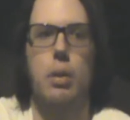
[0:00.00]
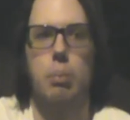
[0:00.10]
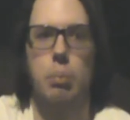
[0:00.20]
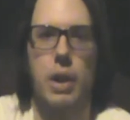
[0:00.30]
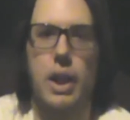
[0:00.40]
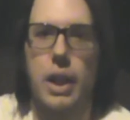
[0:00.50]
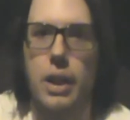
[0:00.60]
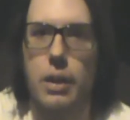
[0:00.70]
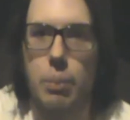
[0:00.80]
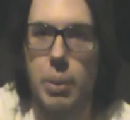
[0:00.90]

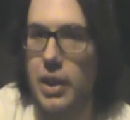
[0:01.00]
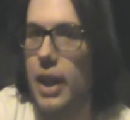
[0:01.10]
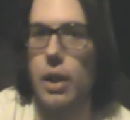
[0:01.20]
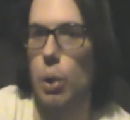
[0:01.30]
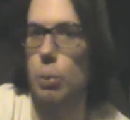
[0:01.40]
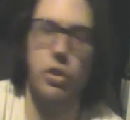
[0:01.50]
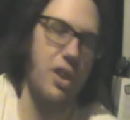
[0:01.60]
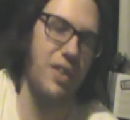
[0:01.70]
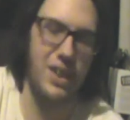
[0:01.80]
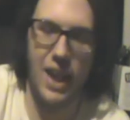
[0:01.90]
eating potatoes,
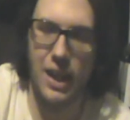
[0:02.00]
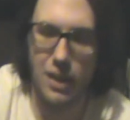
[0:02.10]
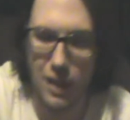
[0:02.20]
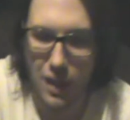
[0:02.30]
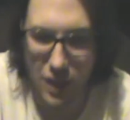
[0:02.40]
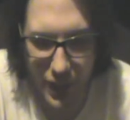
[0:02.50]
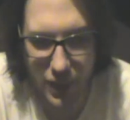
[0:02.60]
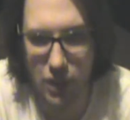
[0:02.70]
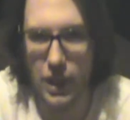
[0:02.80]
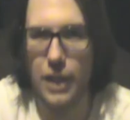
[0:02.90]
stuff like that. Like, it's
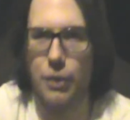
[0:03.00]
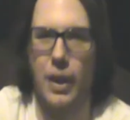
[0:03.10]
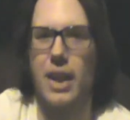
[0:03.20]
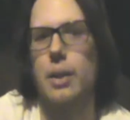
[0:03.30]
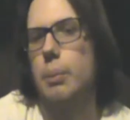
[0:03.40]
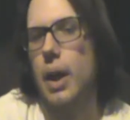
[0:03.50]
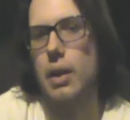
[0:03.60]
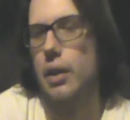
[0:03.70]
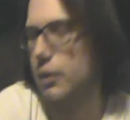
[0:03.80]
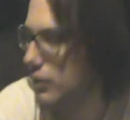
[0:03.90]
just kind of random. I
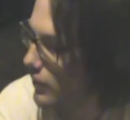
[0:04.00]
don't know.